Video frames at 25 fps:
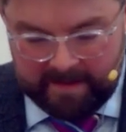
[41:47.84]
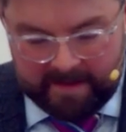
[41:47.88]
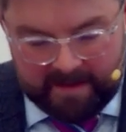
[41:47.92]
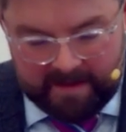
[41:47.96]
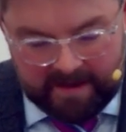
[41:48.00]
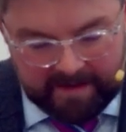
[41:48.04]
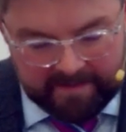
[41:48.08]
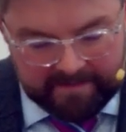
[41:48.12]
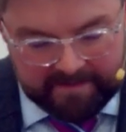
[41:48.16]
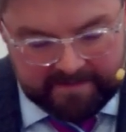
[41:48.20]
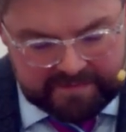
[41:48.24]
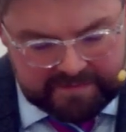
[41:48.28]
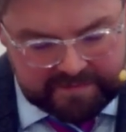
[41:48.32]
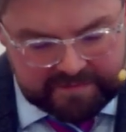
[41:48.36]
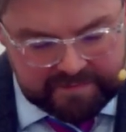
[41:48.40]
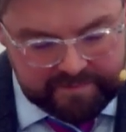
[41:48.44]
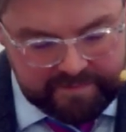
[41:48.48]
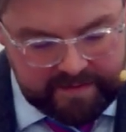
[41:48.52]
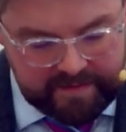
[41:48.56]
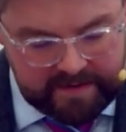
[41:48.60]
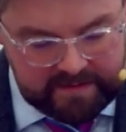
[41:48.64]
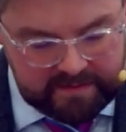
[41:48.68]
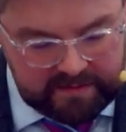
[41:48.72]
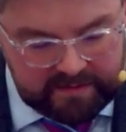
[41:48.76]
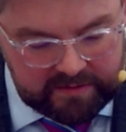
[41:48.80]
And this
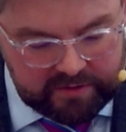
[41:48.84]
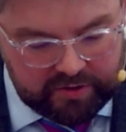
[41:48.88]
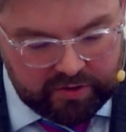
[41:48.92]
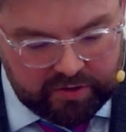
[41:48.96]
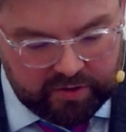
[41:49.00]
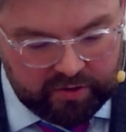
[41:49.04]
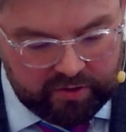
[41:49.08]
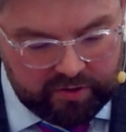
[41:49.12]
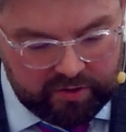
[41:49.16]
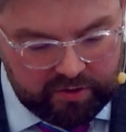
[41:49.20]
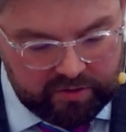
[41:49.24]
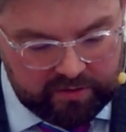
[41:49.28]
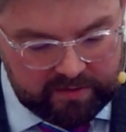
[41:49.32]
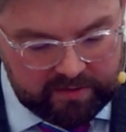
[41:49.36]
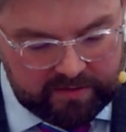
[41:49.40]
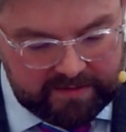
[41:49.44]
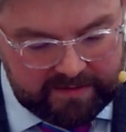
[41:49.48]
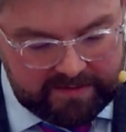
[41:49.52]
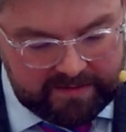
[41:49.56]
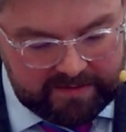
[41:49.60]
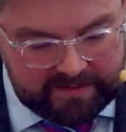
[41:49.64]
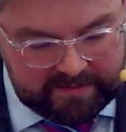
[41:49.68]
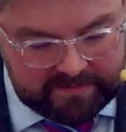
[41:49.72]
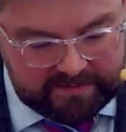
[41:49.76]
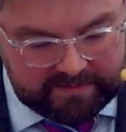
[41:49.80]
final call
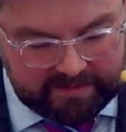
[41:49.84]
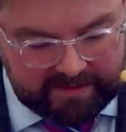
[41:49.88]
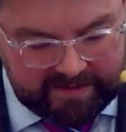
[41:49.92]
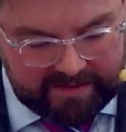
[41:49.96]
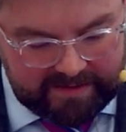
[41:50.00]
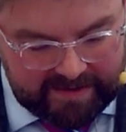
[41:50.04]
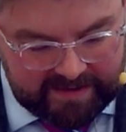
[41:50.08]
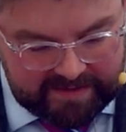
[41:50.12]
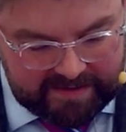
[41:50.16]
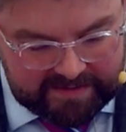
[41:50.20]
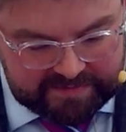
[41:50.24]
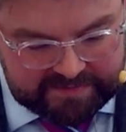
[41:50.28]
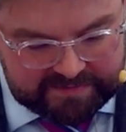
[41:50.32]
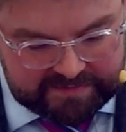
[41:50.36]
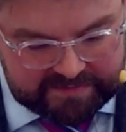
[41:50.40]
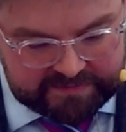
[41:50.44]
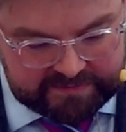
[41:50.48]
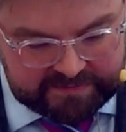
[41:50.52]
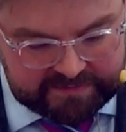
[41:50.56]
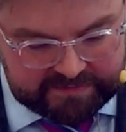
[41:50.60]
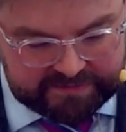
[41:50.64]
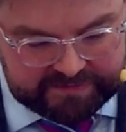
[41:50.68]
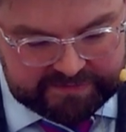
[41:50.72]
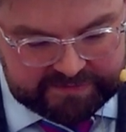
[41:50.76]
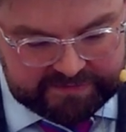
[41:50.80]
to kiss
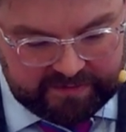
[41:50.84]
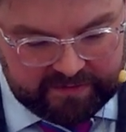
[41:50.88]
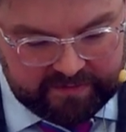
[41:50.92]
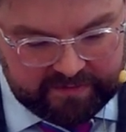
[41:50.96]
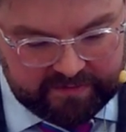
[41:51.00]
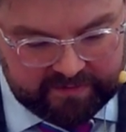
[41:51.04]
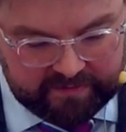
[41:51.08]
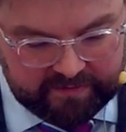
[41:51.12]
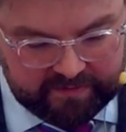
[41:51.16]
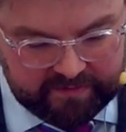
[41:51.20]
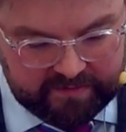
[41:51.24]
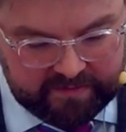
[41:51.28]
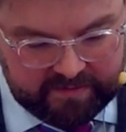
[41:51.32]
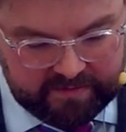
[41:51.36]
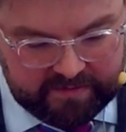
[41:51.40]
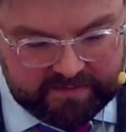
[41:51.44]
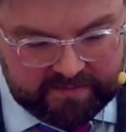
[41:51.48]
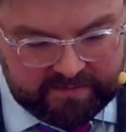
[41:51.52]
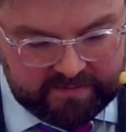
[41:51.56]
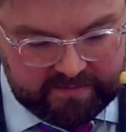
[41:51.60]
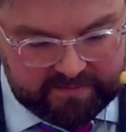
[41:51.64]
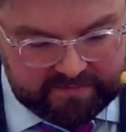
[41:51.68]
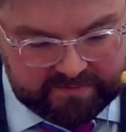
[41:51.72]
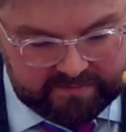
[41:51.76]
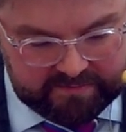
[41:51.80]
the Son,
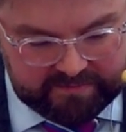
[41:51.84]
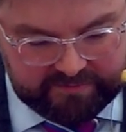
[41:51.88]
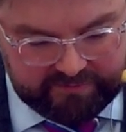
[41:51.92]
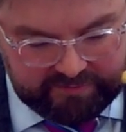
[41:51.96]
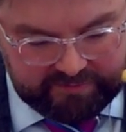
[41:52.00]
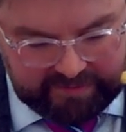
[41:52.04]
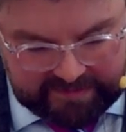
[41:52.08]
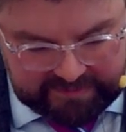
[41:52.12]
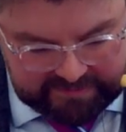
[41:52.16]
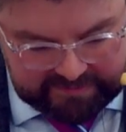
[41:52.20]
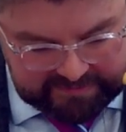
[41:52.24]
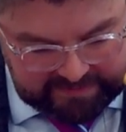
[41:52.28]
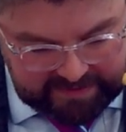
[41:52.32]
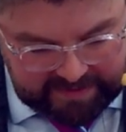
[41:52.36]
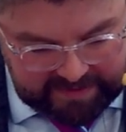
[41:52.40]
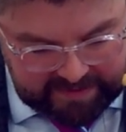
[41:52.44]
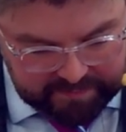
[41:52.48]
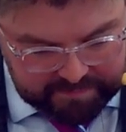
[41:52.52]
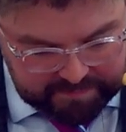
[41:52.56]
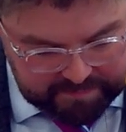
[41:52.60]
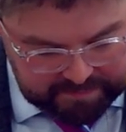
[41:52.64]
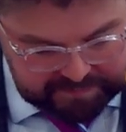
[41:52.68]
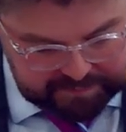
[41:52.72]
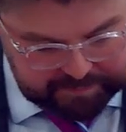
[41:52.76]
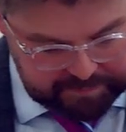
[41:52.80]
strange
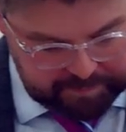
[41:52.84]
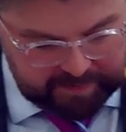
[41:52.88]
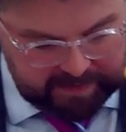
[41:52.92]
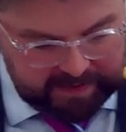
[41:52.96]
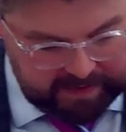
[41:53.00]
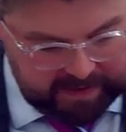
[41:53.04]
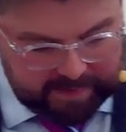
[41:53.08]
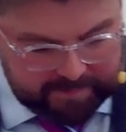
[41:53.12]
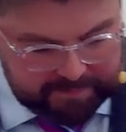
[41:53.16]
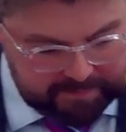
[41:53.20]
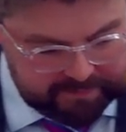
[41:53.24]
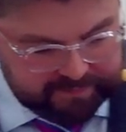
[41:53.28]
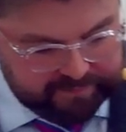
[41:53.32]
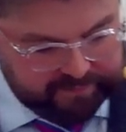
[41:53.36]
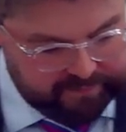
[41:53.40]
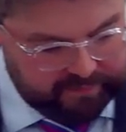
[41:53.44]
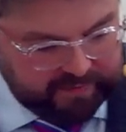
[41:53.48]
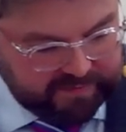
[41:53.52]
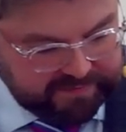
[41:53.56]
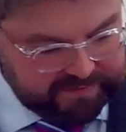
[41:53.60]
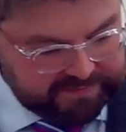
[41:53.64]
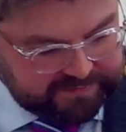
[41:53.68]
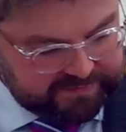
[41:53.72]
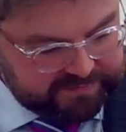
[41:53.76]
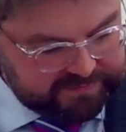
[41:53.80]
language perhaps for
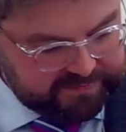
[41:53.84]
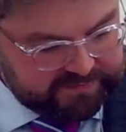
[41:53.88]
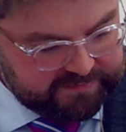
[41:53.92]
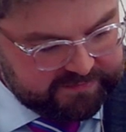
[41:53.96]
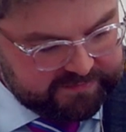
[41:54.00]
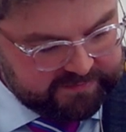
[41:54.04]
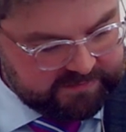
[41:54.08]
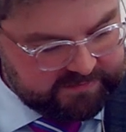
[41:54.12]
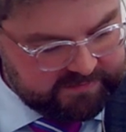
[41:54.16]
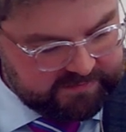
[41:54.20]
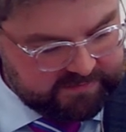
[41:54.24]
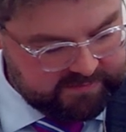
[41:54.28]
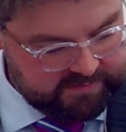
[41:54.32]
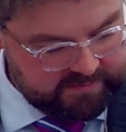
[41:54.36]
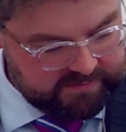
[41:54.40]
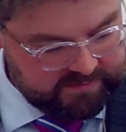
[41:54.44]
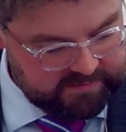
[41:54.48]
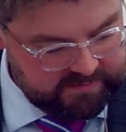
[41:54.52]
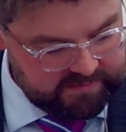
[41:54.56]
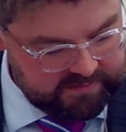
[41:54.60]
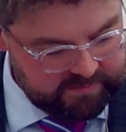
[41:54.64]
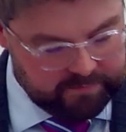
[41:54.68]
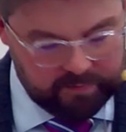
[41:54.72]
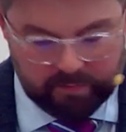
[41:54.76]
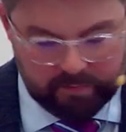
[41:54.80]
us
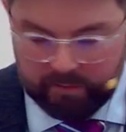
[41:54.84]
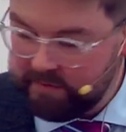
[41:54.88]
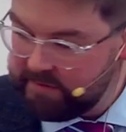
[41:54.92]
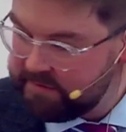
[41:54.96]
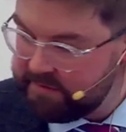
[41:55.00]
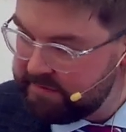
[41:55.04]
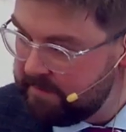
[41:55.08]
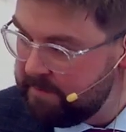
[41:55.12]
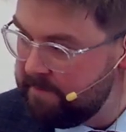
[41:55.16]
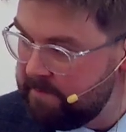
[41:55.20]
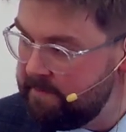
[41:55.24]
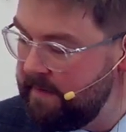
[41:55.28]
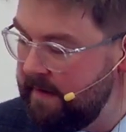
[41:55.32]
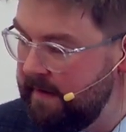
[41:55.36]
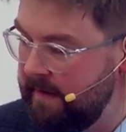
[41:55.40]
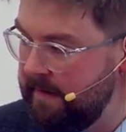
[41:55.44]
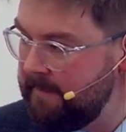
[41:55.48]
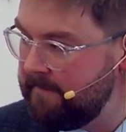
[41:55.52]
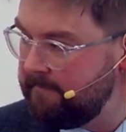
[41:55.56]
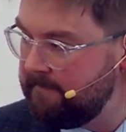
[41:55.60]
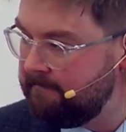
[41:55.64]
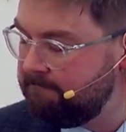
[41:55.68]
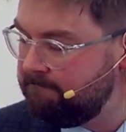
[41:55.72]
but what does it mean?